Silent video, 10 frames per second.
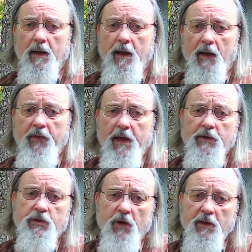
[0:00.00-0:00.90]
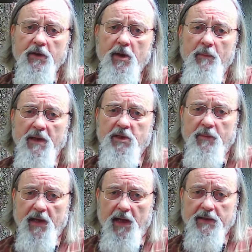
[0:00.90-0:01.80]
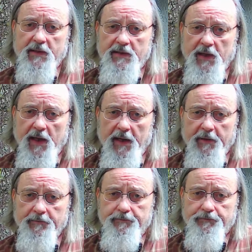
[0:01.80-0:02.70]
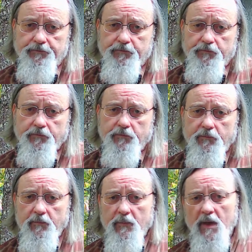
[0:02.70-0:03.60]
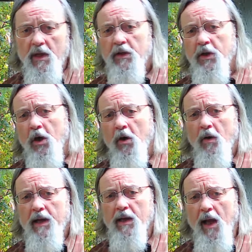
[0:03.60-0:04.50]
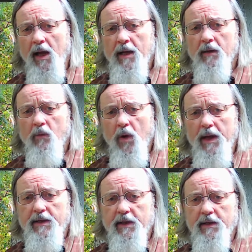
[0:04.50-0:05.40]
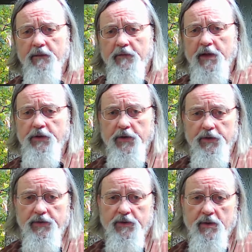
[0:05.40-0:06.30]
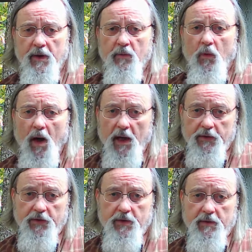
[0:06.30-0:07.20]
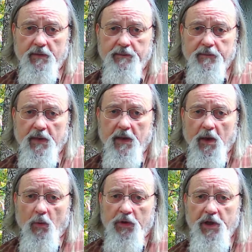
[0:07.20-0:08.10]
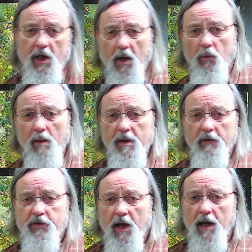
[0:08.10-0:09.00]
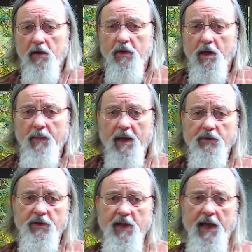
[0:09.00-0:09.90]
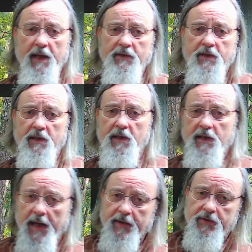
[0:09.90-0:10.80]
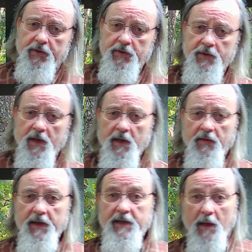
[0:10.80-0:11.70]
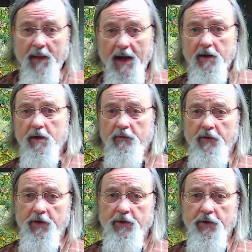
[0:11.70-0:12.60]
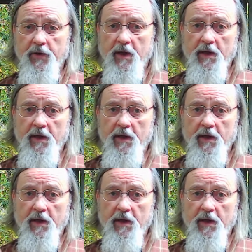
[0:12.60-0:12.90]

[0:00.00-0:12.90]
And they instructed the Benjaminites, saying, "Go and lie in wait in the vineyards and watch. When the young women of Shiloh come out to dance in the dances, then come out of the vineyard, and